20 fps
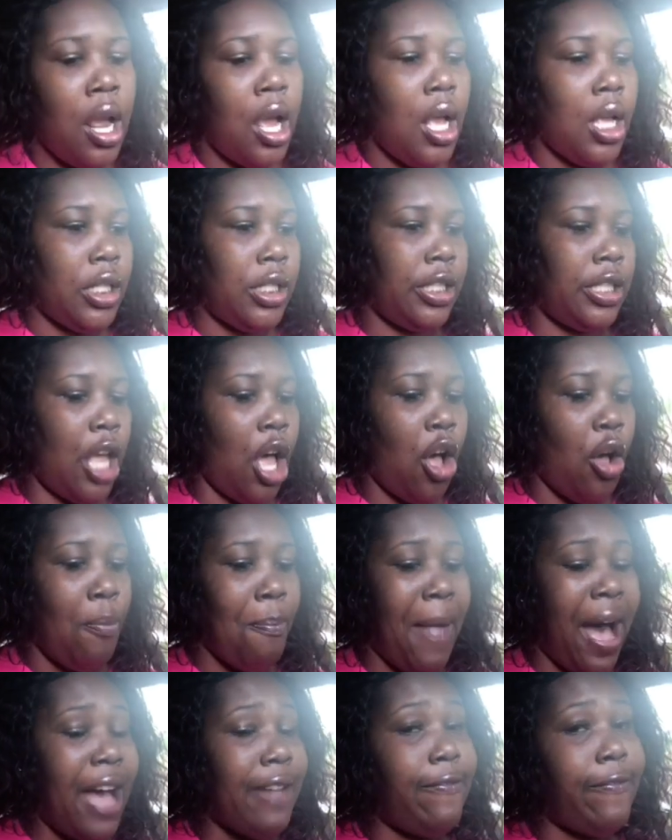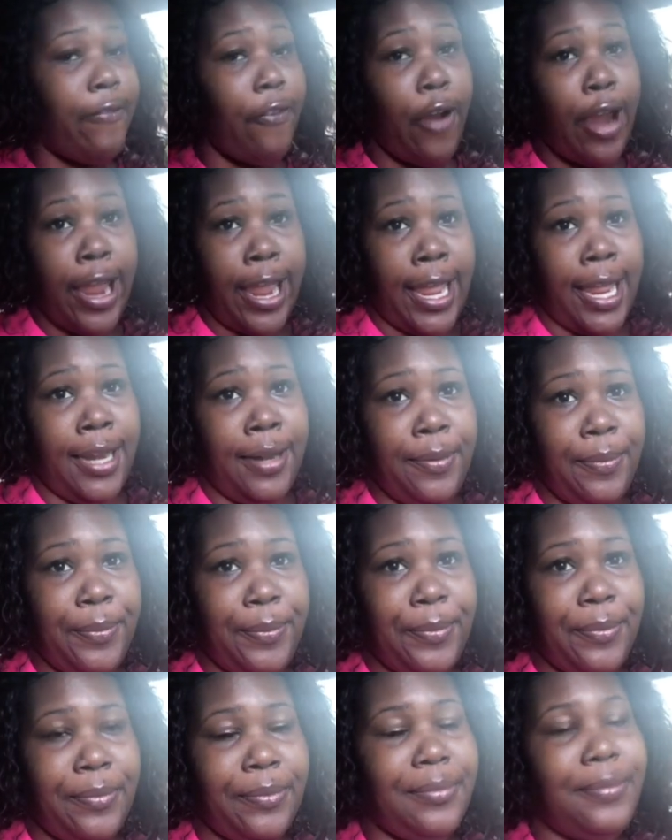So my friend,
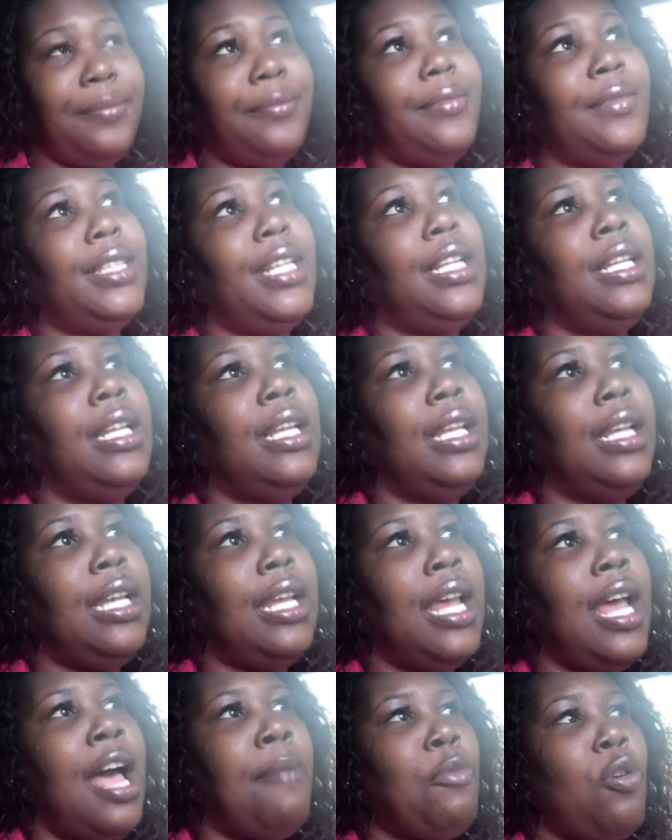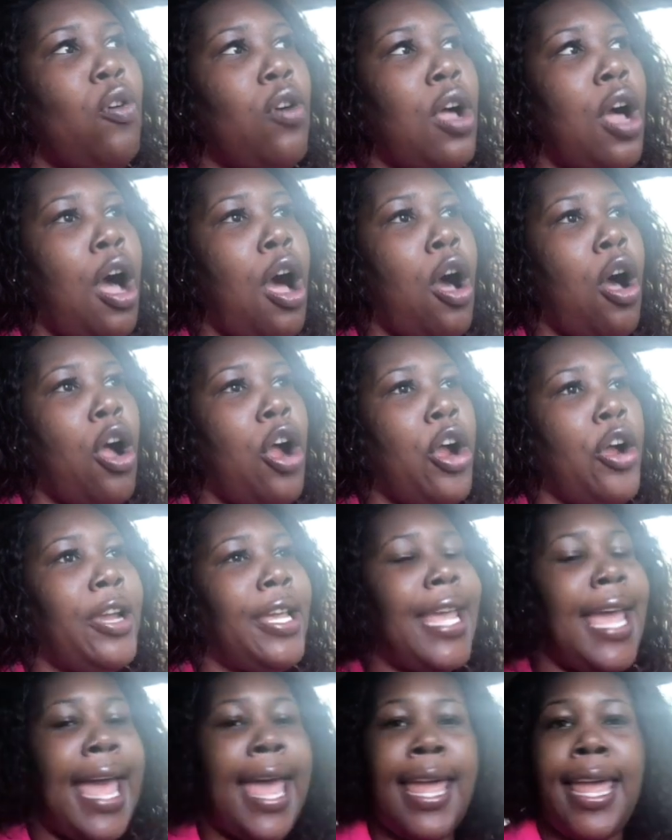I'm going to call her
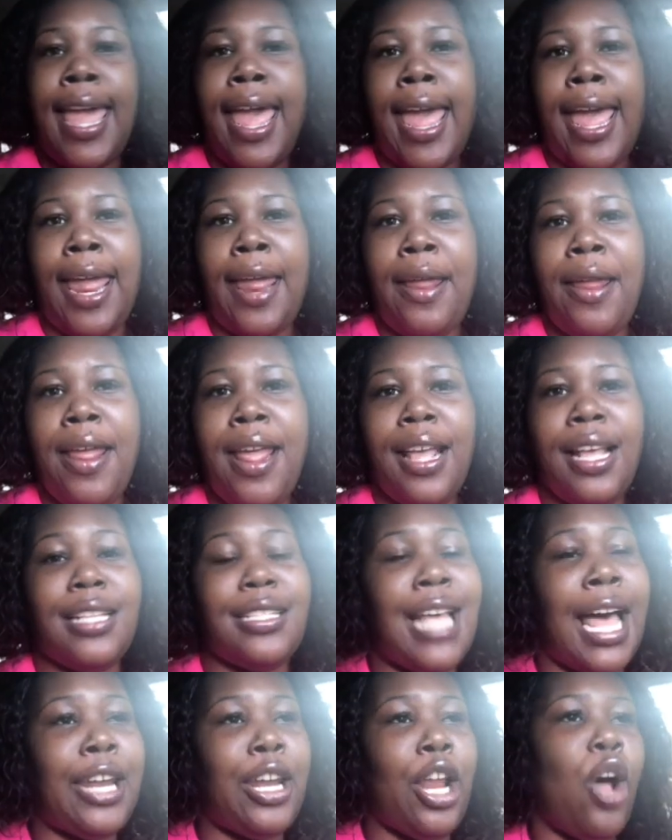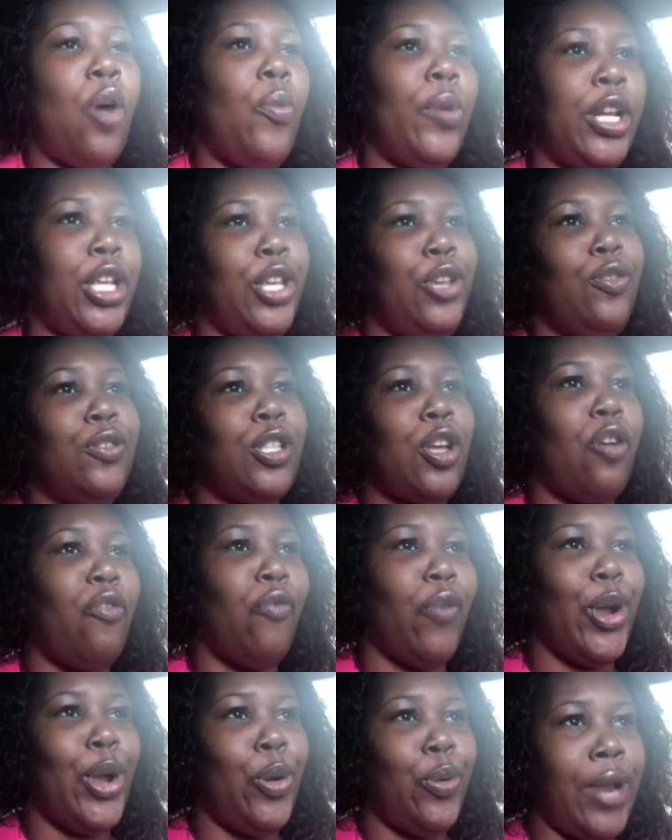KK because I don't want to use her
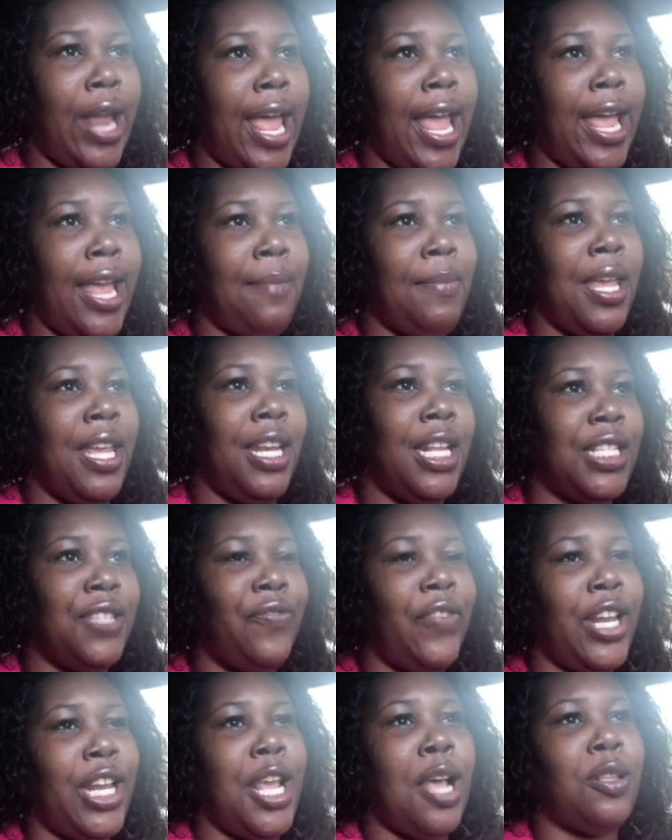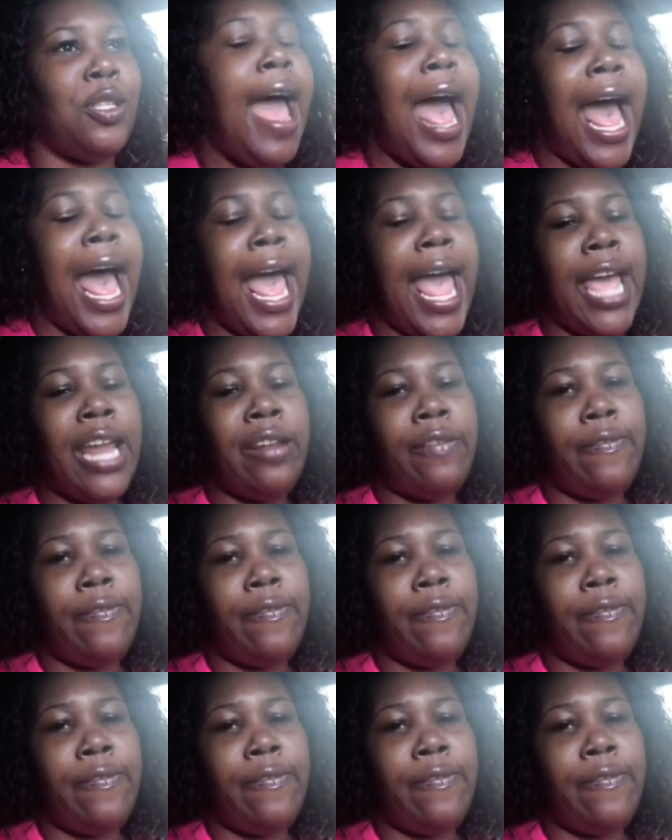real name in this video. So I had a